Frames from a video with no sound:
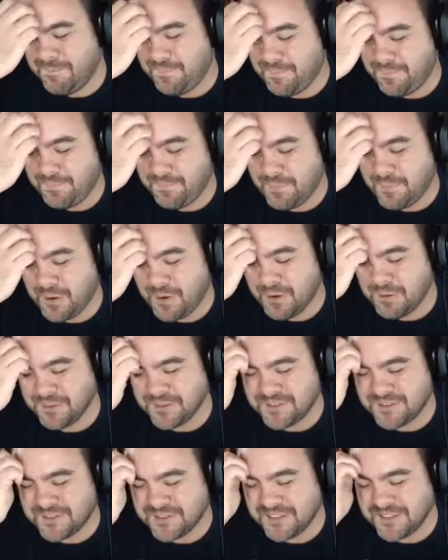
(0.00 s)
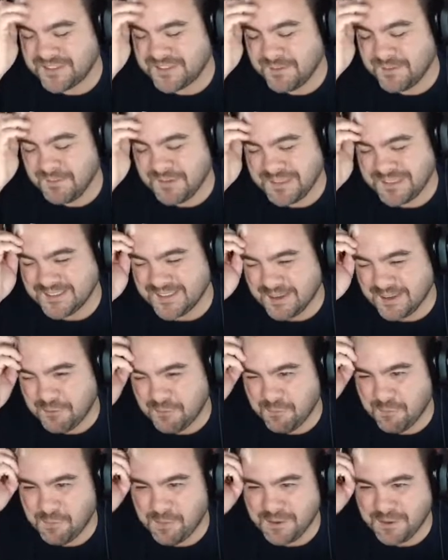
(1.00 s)
post because somebody's like,
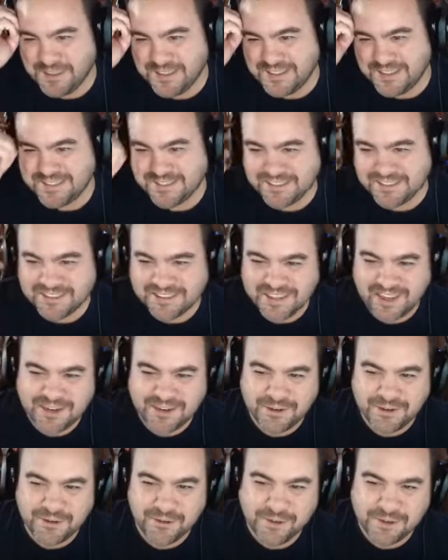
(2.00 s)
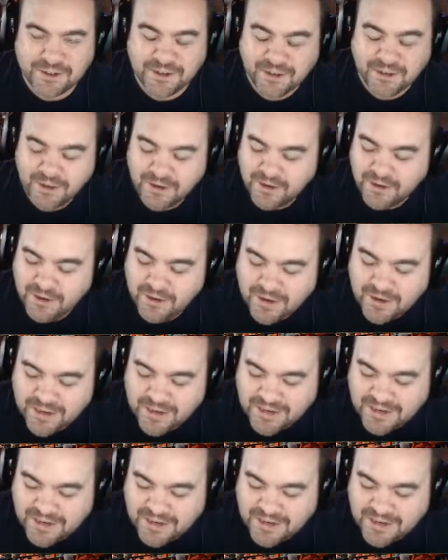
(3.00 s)
"What is this guy doing?" And